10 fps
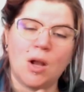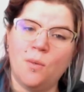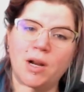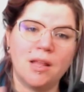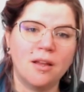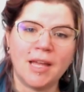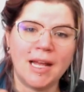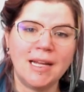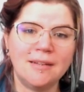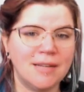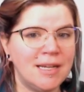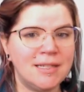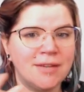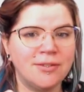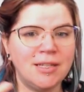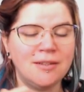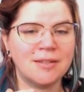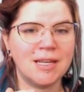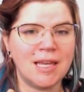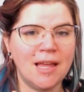when I look at it, it definitely
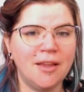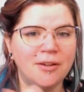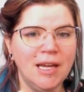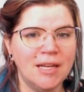looks like yellow.